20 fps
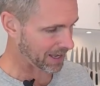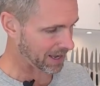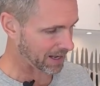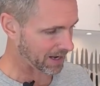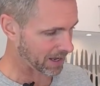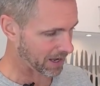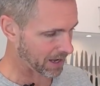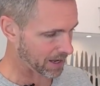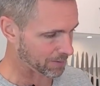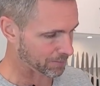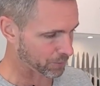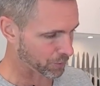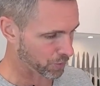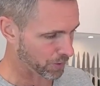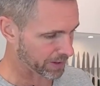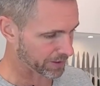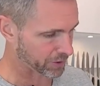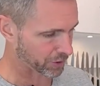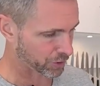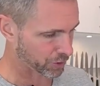and I am
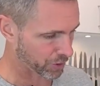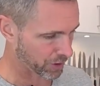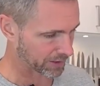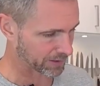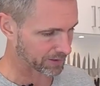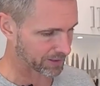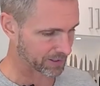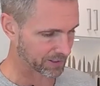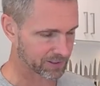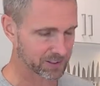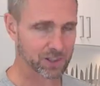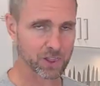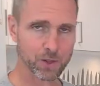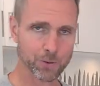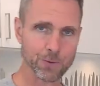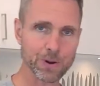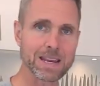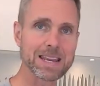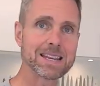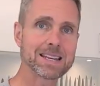going to cook this
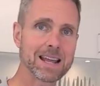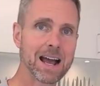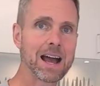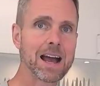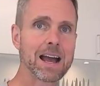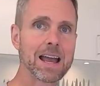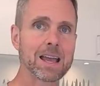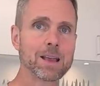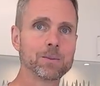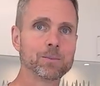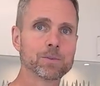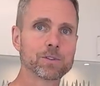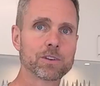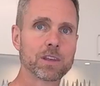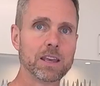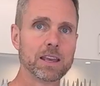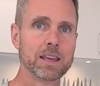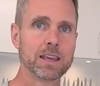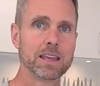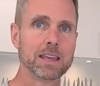three times